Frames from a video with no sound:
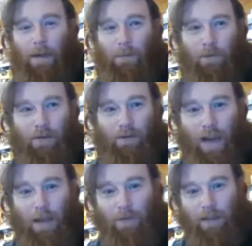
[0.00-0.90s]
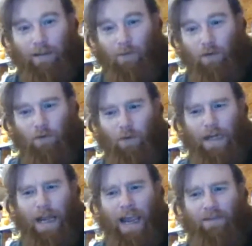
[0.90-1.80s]
in a family. Well,
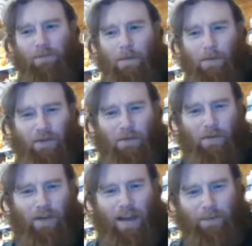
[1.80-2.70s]
3.5 people from a family.